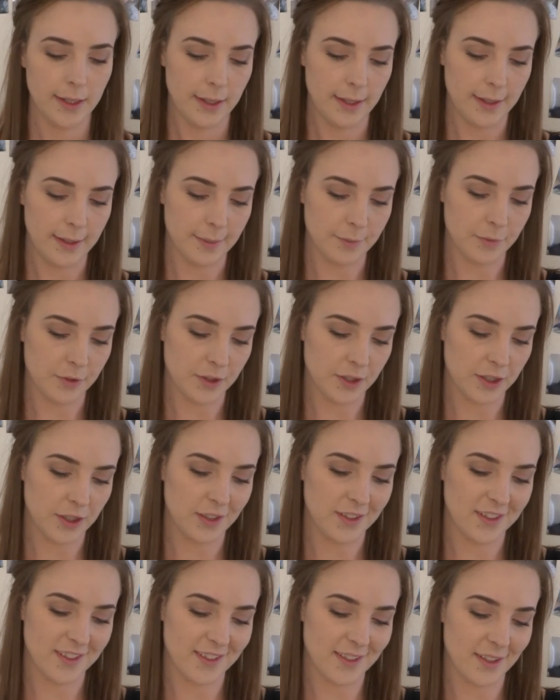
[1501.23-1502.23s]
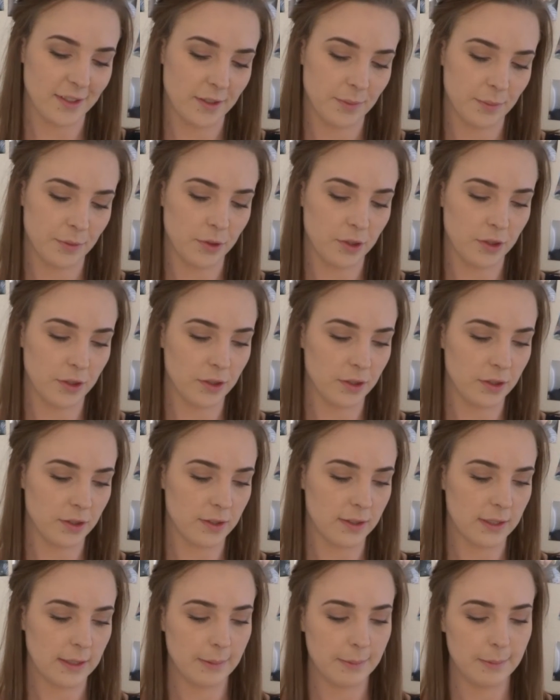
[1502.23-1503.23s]
And I'm just going to use it to put on
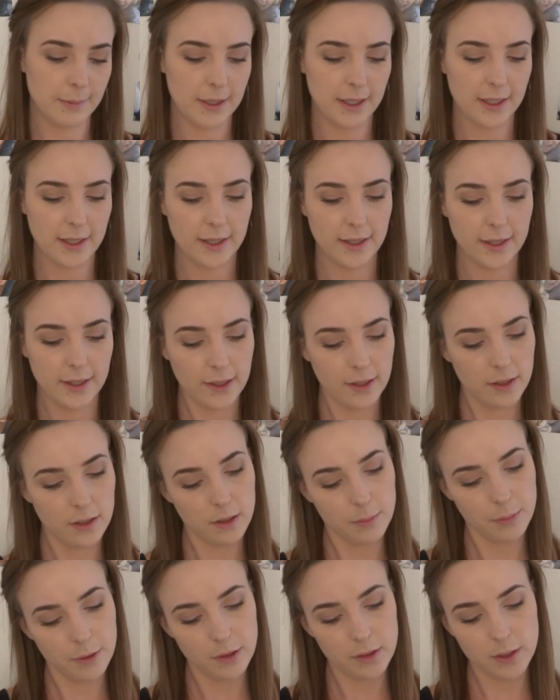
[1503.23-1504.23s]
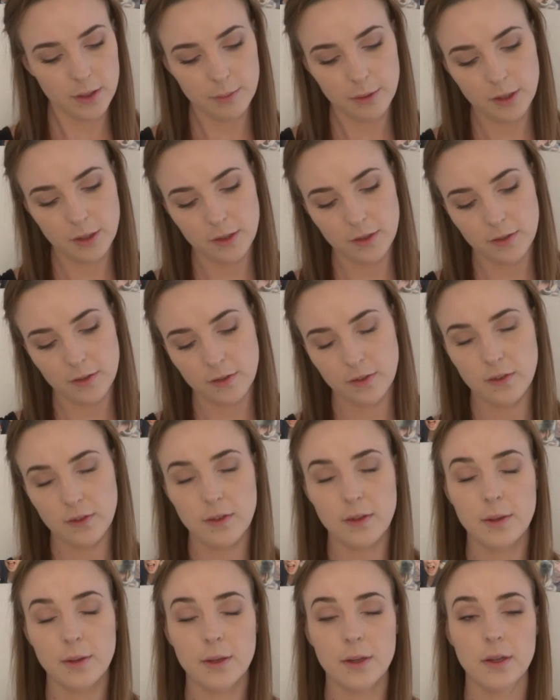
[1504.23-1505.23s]
some of my Napoleon
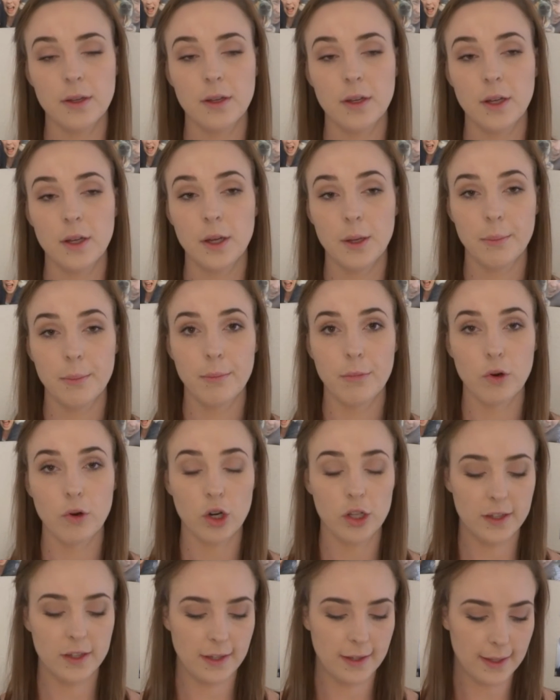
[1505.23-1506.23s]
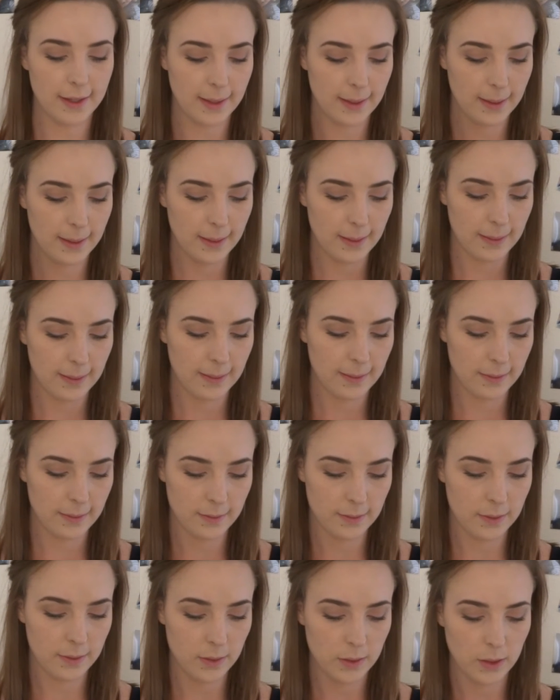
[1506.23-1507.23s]
Purtis bronzer.
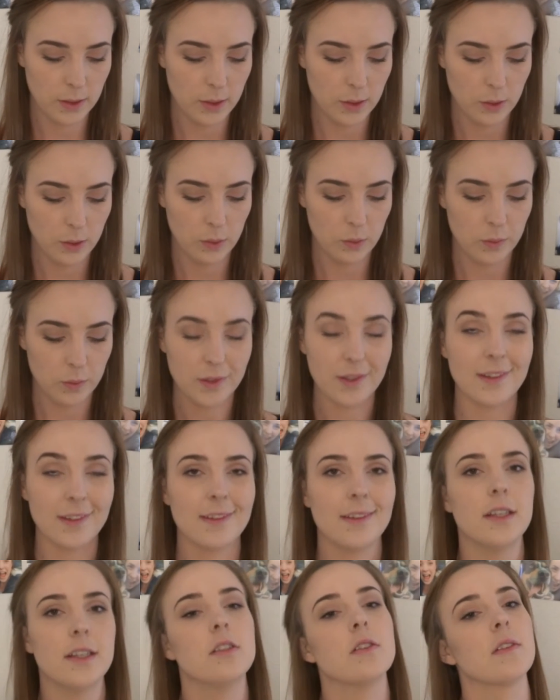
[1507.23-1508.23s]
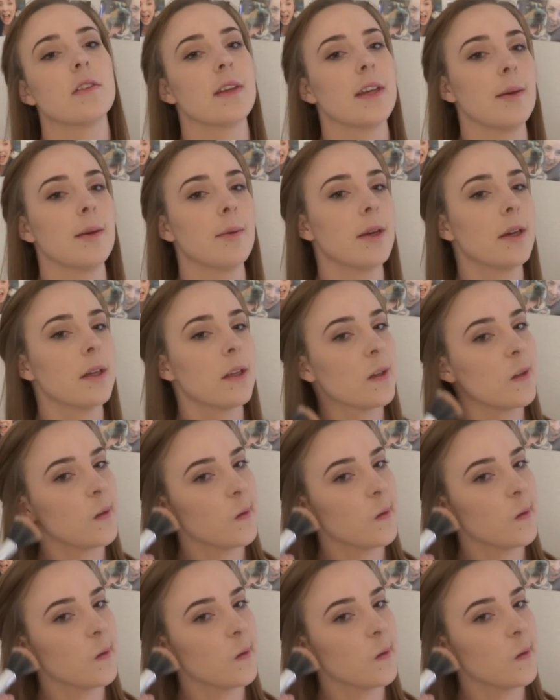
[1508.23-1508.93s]
The sun just came out.